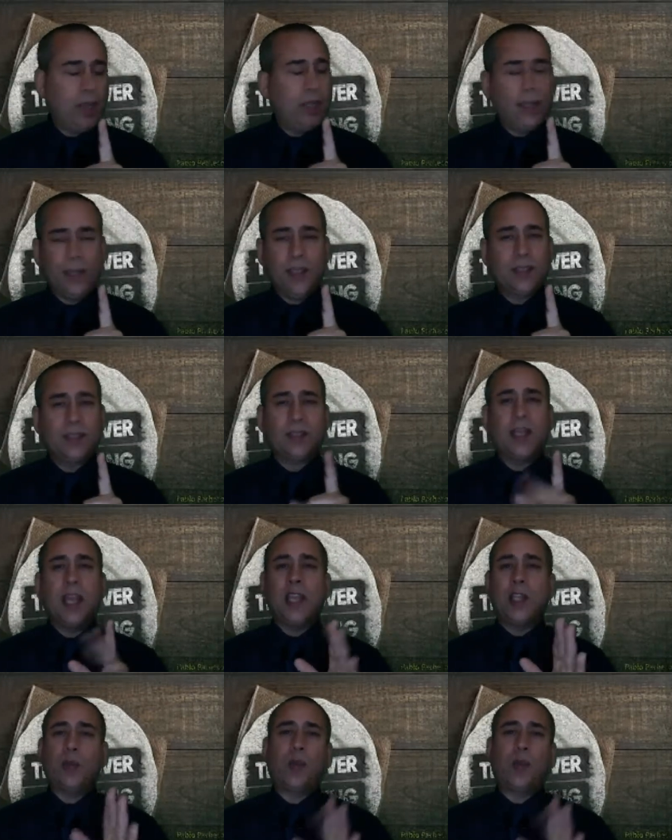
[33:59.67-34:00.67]
And this is,
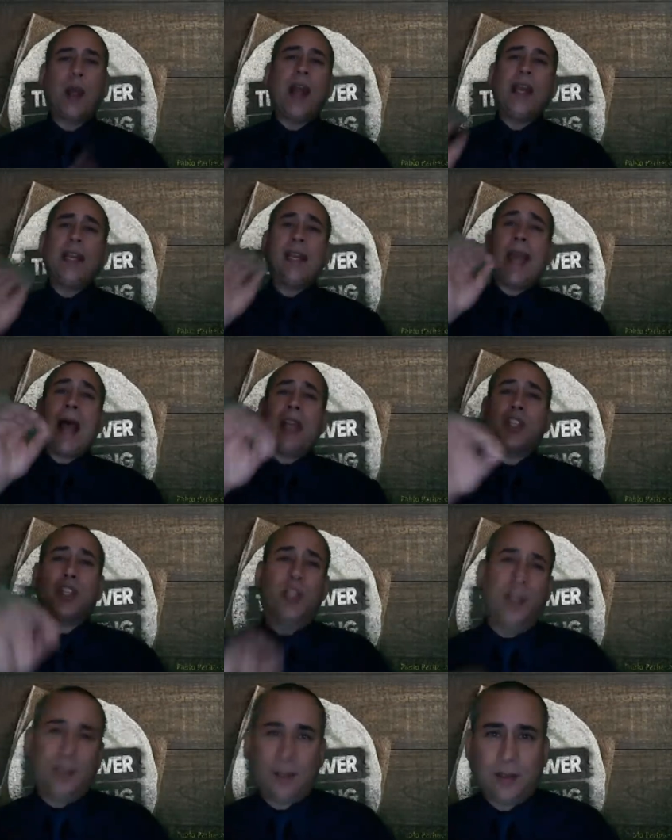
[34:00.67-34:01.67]
you probably didn't catch
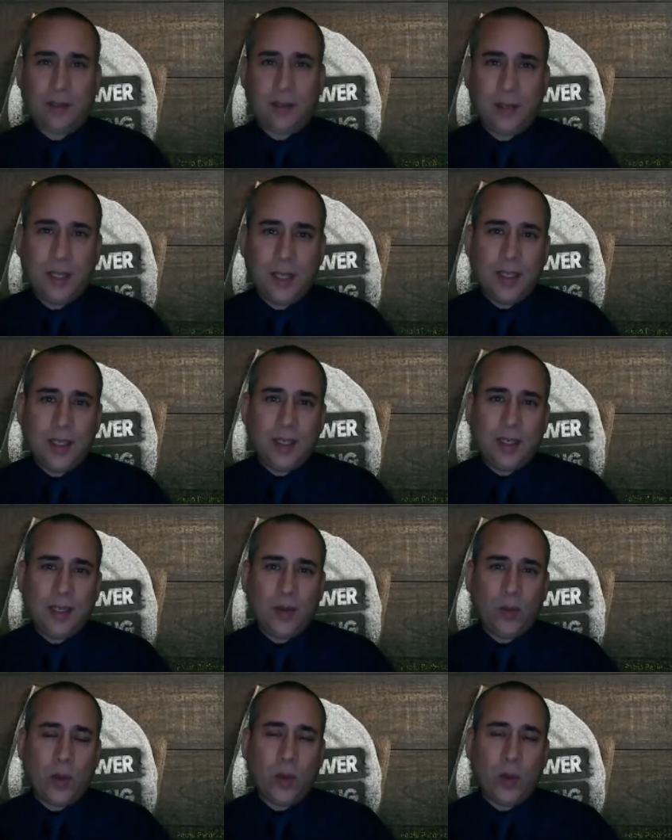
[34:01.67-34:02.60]
this when,